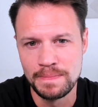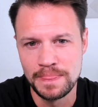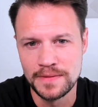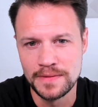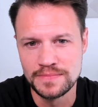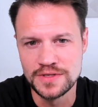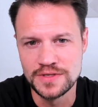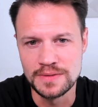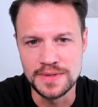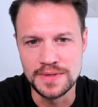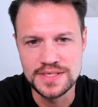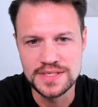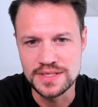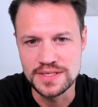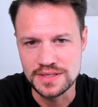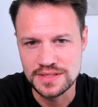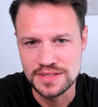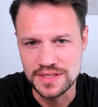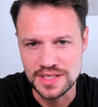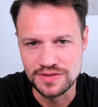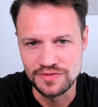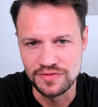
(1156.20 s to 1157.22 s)
to be
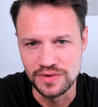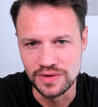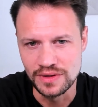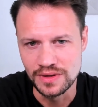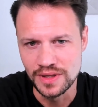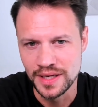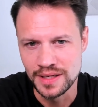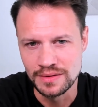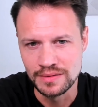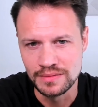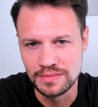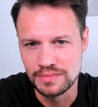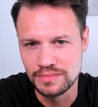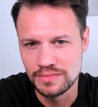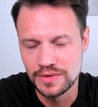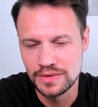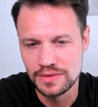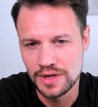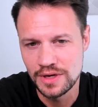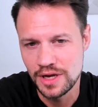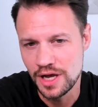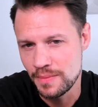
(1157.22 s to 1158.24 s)
successful in,
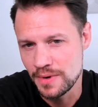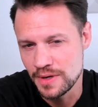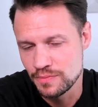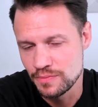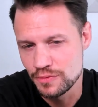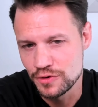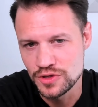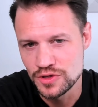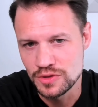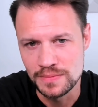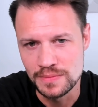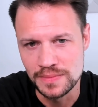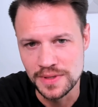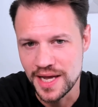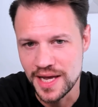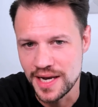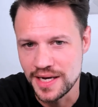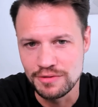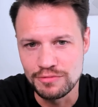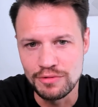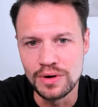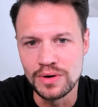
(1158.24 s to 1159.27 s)
I mean, presumably
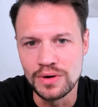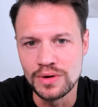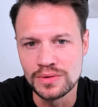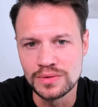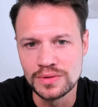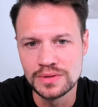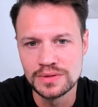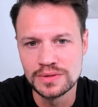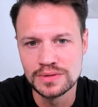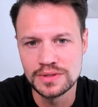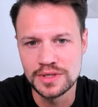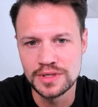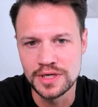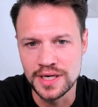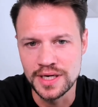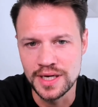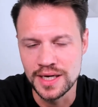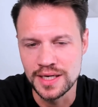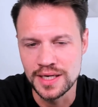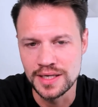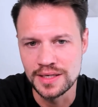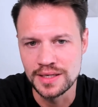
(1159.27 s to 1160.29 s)
any role and,
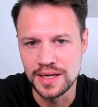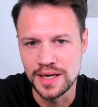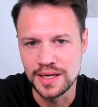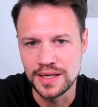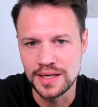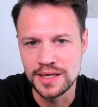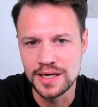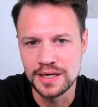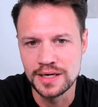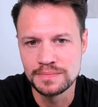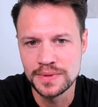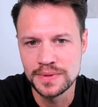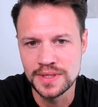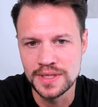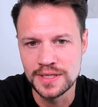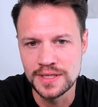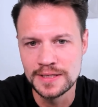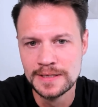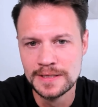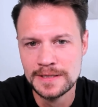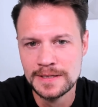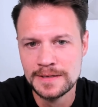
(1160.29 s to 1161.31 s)
and any
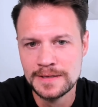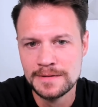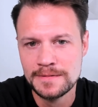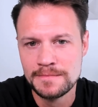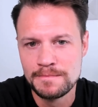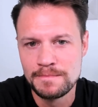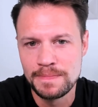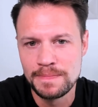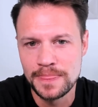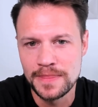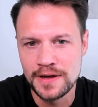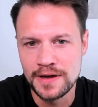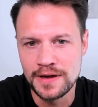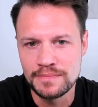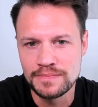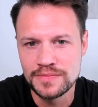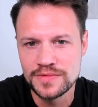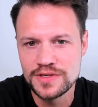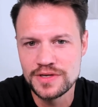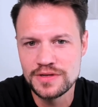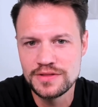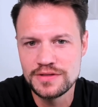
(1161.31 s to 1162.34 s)
company.
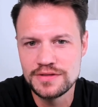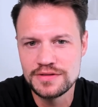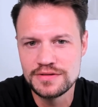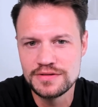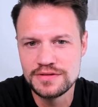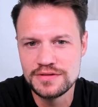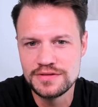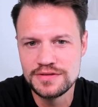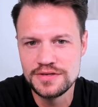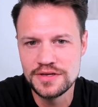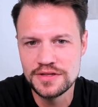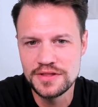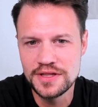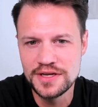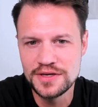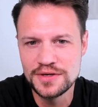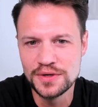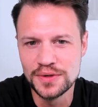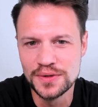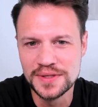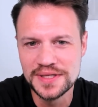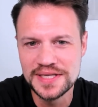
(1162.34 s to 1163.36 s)
Um, do you do you think
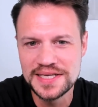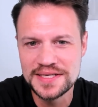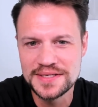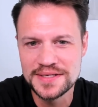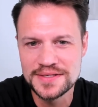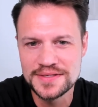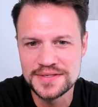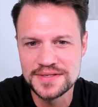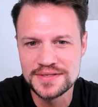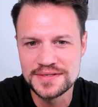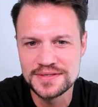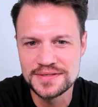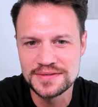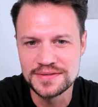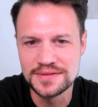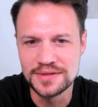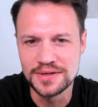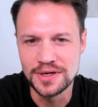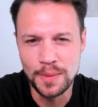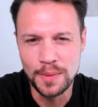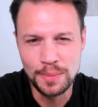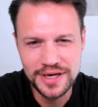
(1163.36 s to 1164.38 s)
all leaders
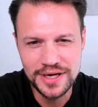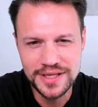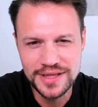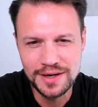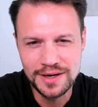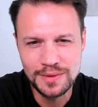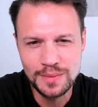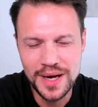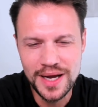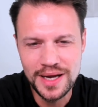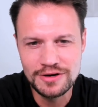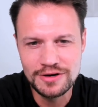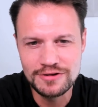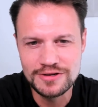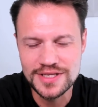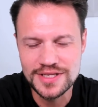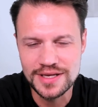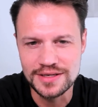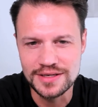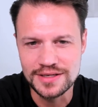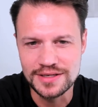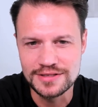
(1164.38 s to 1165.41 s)
operate that way, or is
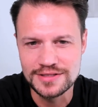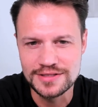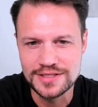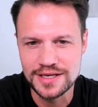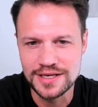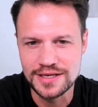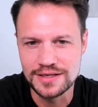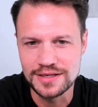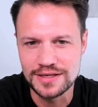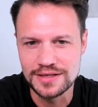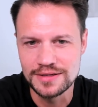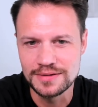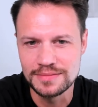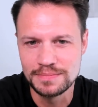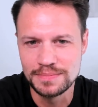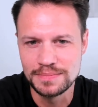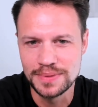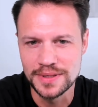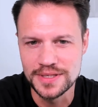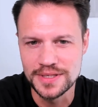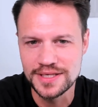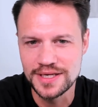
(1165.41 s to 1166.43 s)
that a, is that a
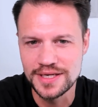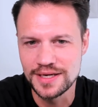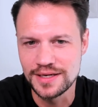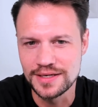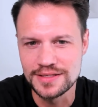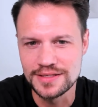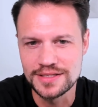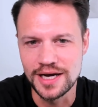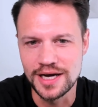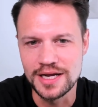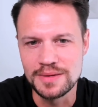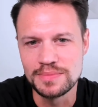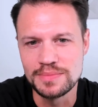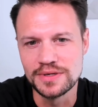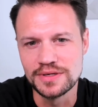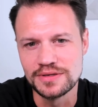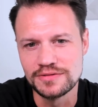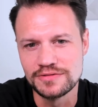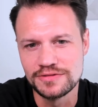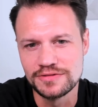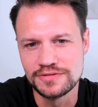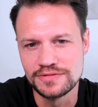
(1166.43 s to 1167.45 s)
particular type
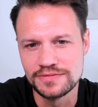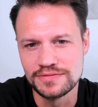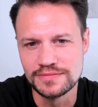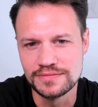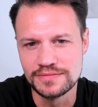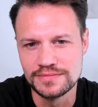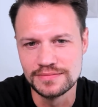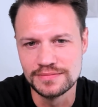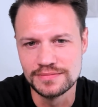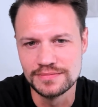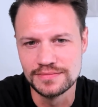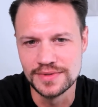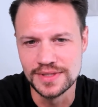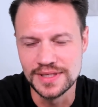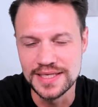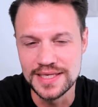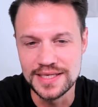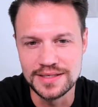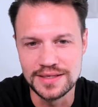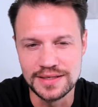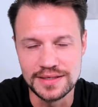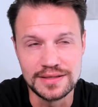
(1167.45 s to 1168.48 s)
of
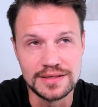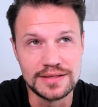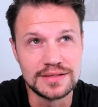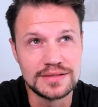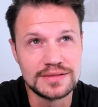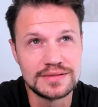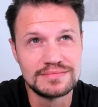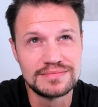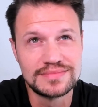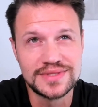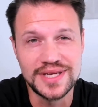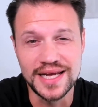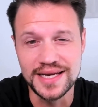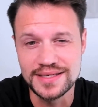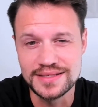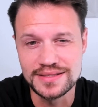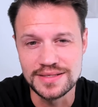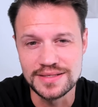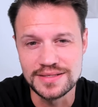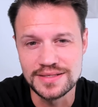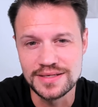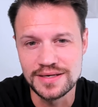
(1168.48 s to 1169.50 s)
leader that takes
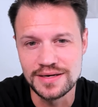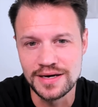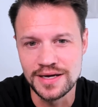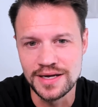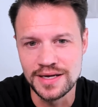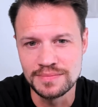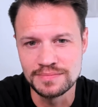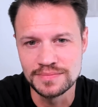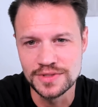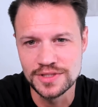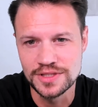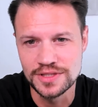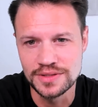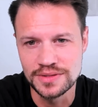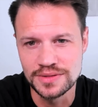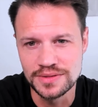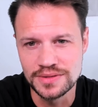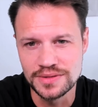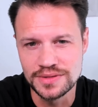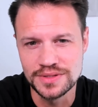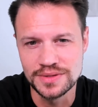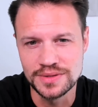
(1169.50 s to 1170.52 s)
the time
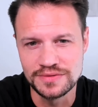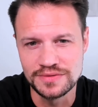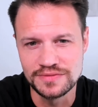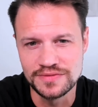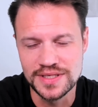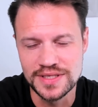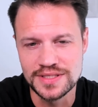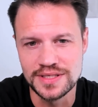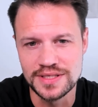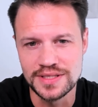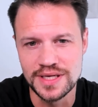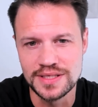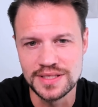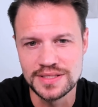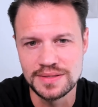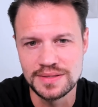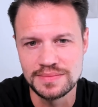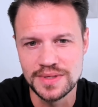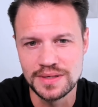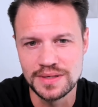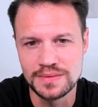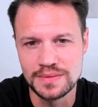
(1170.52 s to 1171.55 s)
to to invest in their
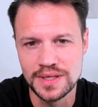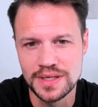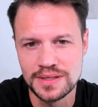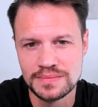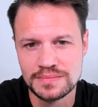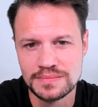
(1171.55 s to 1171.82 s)
team that way?